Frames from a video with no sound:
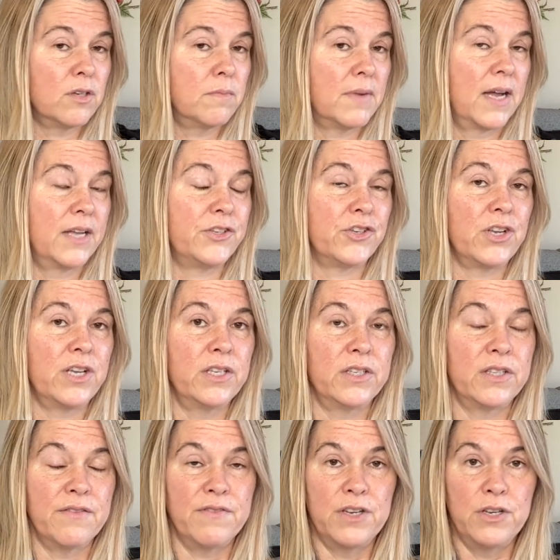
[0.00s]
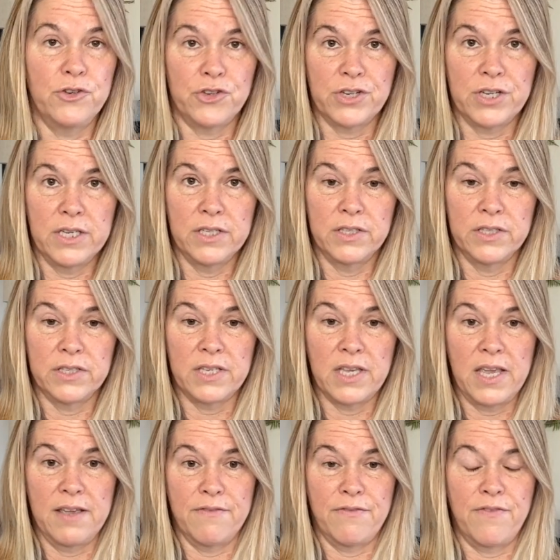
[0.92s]
much is the Venusians,
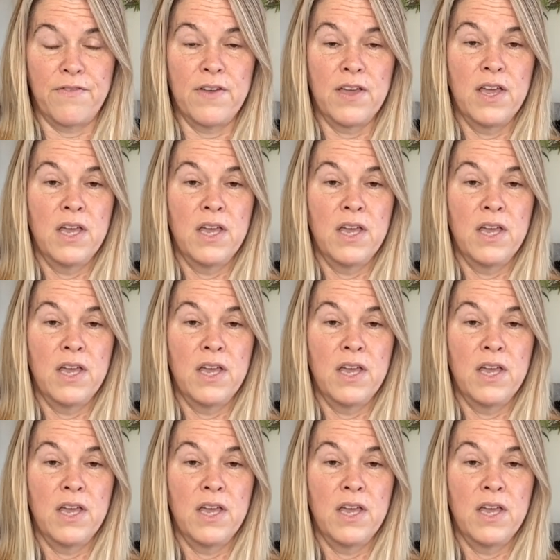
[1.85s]
if